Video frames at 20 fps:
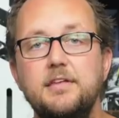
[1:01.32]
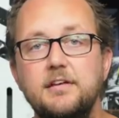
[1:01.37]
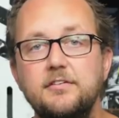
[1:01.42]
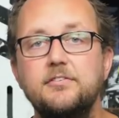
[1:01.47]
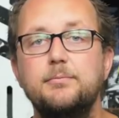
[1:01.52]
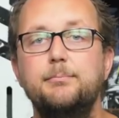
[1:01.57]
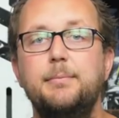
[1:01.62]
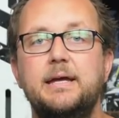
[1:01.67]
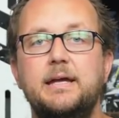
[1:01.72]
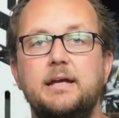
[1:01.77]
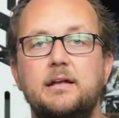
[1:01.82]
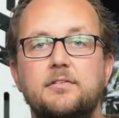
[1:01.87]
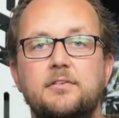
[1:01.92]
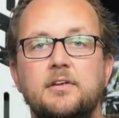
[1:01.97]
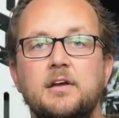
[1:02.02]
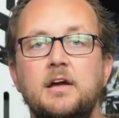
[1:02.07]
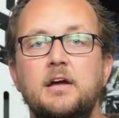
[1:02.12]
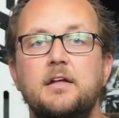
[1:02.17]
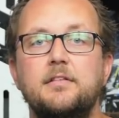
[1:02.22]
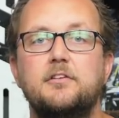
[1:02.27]
This
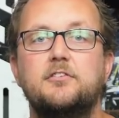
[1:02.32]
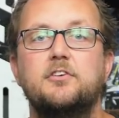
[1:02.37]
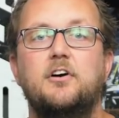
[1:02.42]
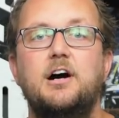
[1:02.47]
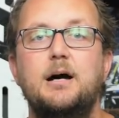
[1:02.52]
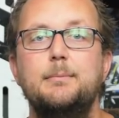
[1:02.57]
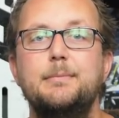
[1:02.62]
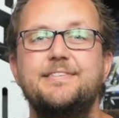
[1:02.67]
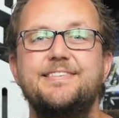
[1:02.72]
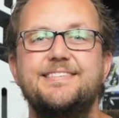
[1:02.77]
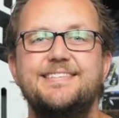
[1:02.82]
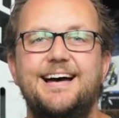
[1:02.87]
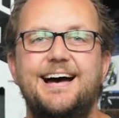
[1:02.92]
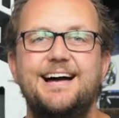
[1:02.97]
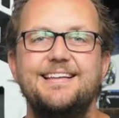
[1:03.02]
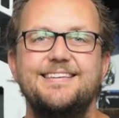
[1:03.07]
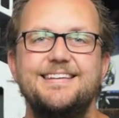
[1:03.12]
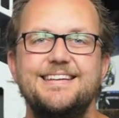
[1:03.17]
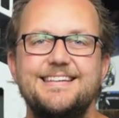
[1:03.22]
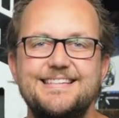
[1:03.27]
means the timer
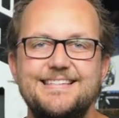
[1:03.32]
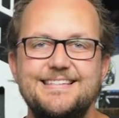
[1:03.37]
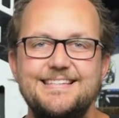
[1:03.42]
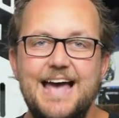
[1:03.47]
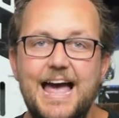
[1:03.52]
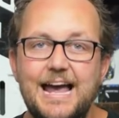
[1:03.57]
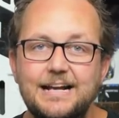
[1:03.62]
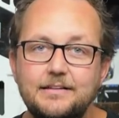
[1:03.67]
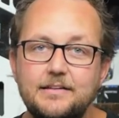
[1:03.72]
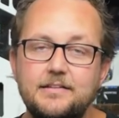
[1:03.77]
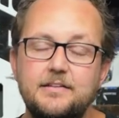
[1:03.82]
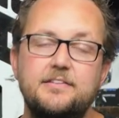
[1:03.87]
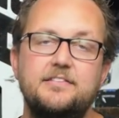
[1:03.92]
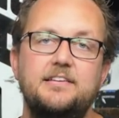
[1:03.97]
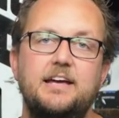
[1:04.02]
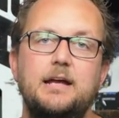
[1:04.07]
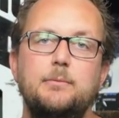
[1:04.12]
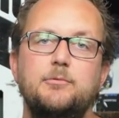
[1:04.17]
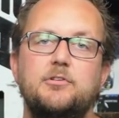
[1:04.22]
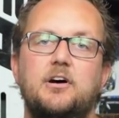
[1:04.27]
starts at exactly the
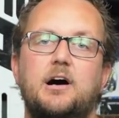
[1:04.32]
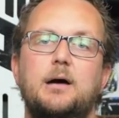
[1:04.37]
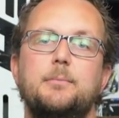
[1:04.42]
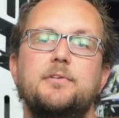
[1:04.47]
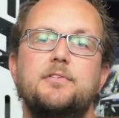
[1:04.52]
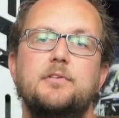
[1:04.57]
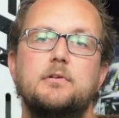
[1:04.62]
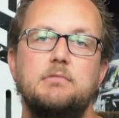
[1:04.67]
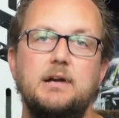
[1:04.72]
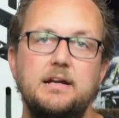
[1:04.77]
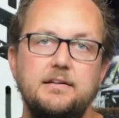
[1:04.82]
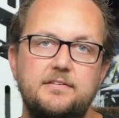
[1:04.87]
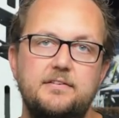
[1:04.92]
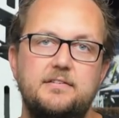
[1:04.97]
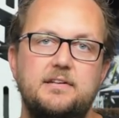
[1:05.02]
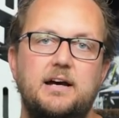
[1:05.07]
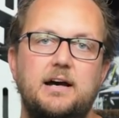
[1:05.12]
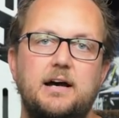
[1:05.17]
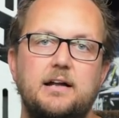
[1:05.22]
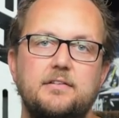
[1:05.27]
same time as the race
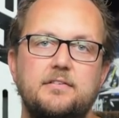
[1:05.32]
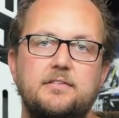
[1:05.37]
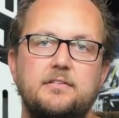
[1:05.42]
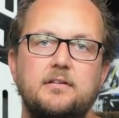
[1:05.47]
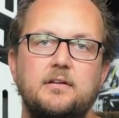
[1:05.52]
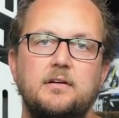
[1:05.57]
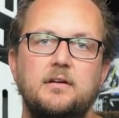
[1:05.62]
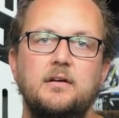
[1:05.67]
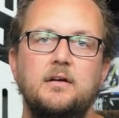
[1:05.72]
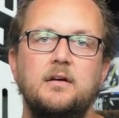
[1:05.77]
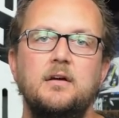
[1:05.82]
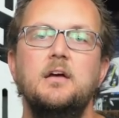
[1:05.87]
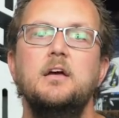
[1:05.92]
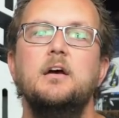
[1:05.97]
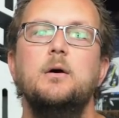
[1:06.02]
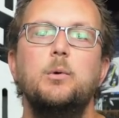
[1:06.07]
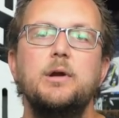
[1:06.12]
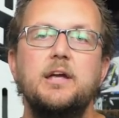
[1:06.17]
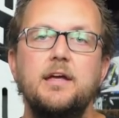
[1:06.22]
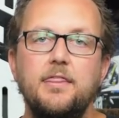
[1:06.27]
starts.
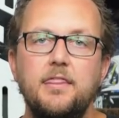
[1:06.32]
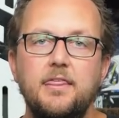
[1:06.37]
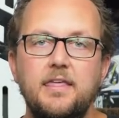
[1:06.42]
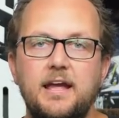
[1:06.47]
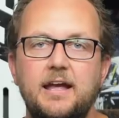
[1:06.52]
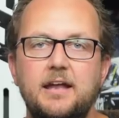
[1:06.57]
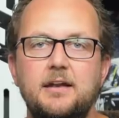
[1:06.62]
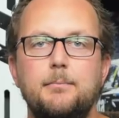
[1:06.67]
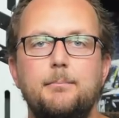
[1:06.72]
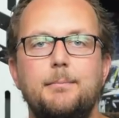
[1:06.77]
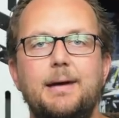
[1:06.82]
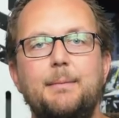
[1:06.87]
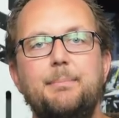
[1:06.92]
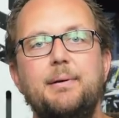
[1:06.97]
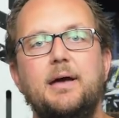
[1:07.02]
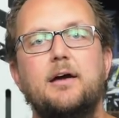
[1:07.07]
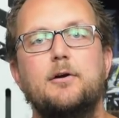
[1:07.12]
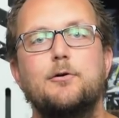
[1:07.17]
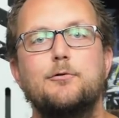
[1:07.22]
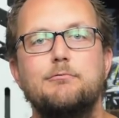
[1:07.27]
We can then
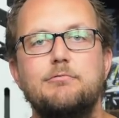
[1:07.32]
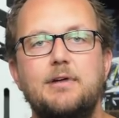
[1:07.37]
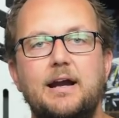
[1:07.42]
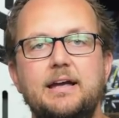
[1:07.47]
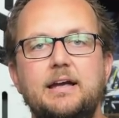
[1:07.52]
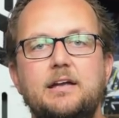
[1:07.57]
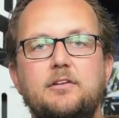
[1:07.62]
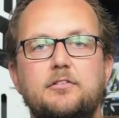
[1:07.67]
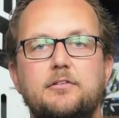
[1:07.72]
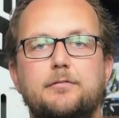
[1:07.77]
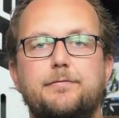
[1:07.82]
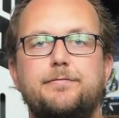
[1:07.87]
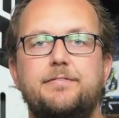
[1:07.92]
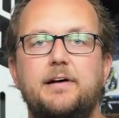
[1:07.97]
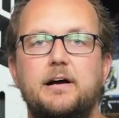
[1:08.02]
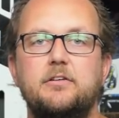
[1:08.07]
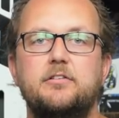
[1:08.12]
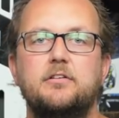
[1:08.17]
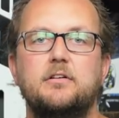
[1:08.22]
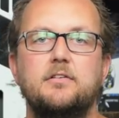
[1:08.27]
map out a range of
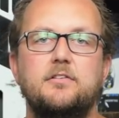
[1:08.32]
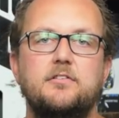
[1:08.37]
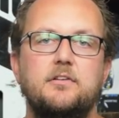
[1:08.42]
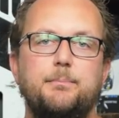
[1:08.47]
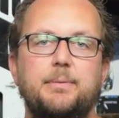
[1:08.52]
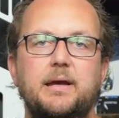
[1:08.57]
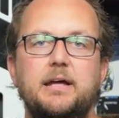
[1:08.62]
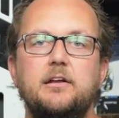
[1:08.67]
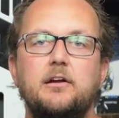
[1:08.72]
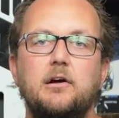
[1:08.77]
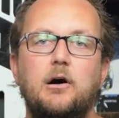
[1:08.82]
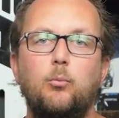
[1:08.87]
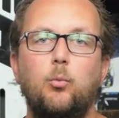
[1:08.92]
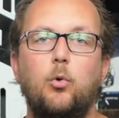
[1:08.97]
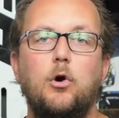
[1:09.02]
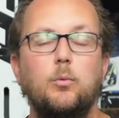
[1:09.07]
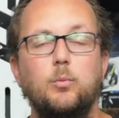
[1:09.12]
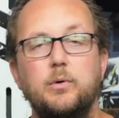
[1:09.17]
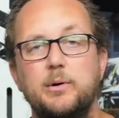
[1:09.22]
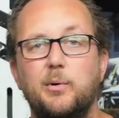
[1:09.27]
functions depending on
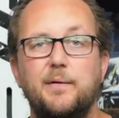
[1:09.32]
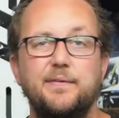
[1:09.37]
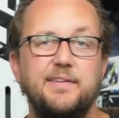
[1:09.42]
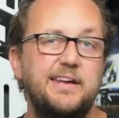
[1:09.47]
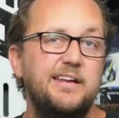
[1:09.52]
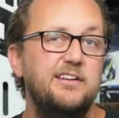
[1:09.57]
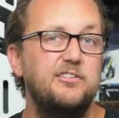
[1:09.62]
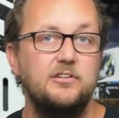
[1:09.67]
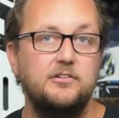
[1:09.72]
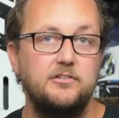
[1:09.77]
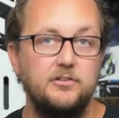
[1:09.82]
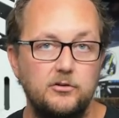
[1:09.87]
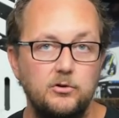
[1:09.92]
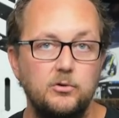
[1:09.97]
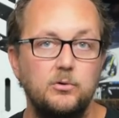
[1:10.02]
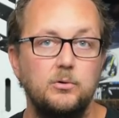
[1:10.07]
what we want the engine to